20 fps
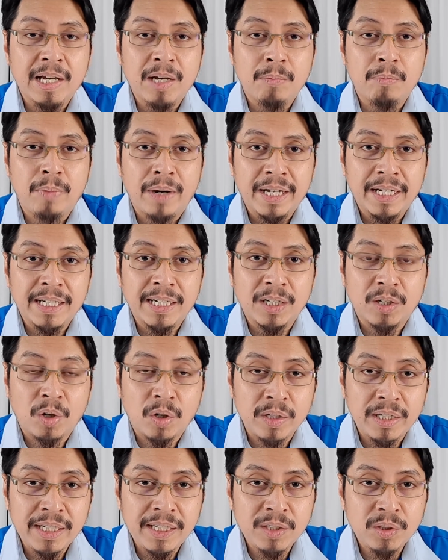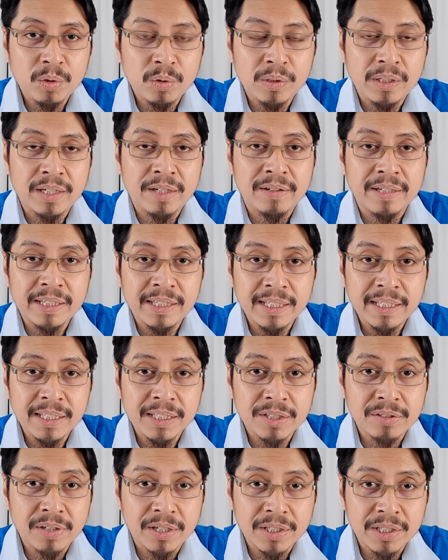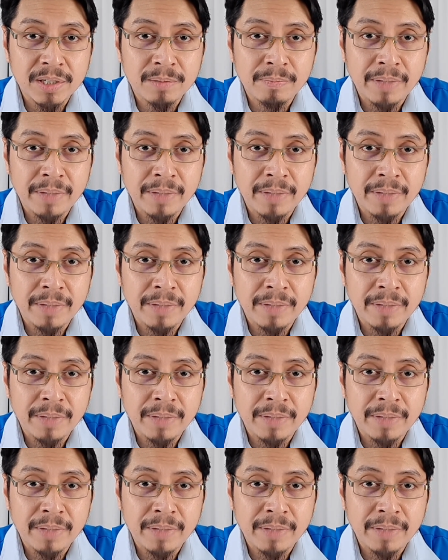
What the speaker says: But according to the written instruction